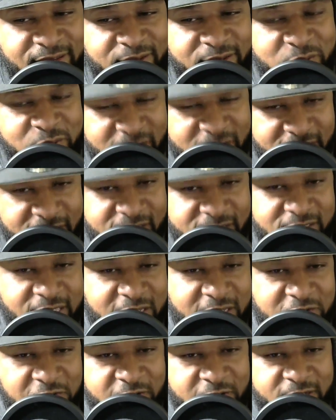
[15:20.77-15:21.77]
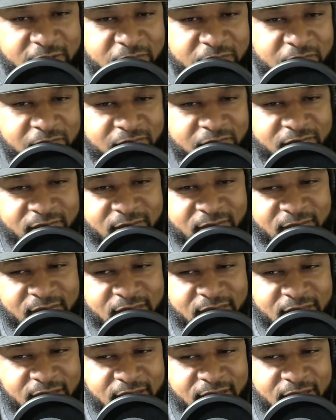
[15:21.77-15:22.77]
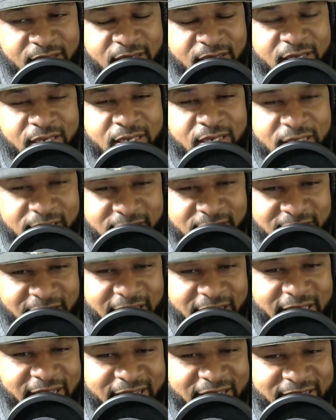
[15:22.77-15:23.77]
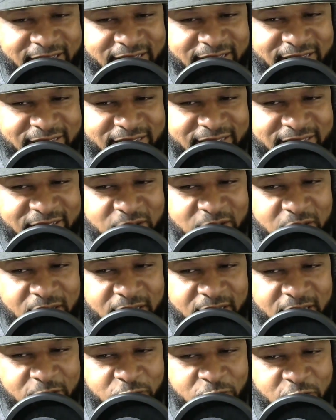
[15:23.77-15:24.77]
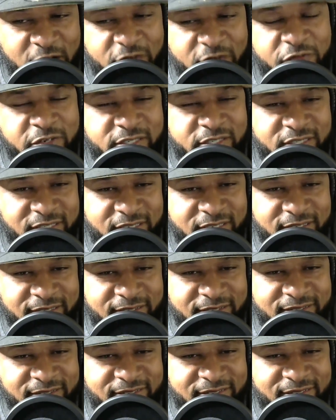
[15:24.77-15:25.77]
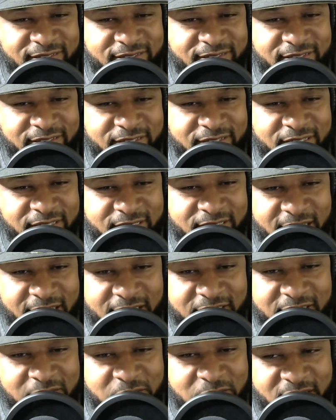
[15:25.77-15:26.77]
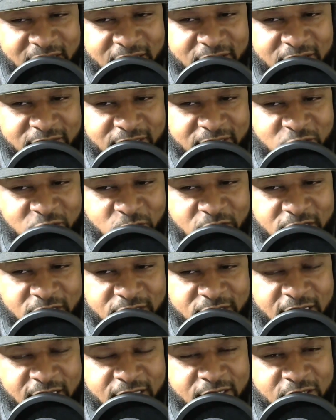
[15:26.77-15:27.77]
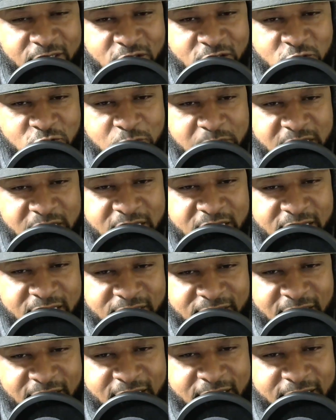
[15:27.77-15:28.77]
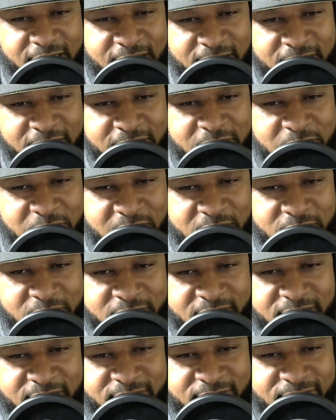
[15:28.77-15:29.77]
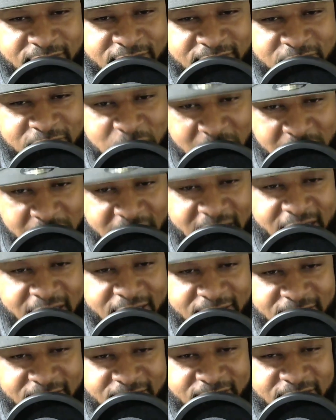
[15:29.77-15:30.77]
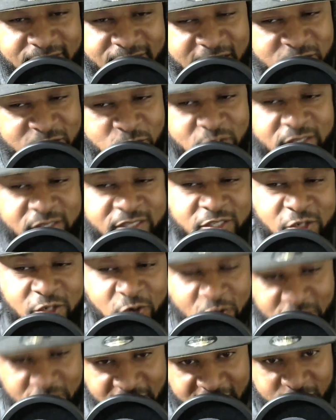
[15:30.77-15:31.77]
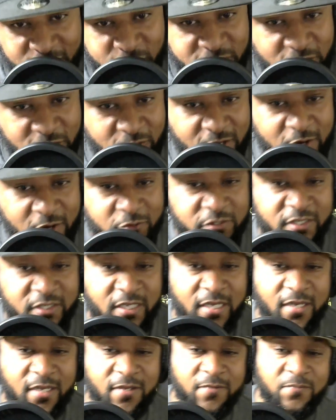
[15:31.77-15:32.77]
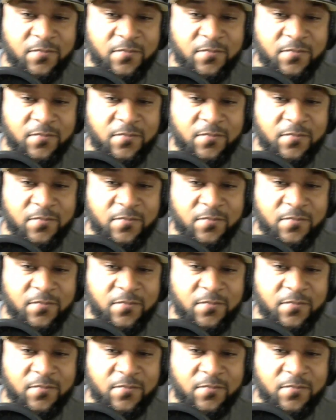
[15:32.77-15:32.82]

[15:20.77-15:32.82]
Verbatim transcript: What did he say, friend? He said, in reference to the Taysom Hill situation, that the QB is in the building. Remember that? That's what your coach said.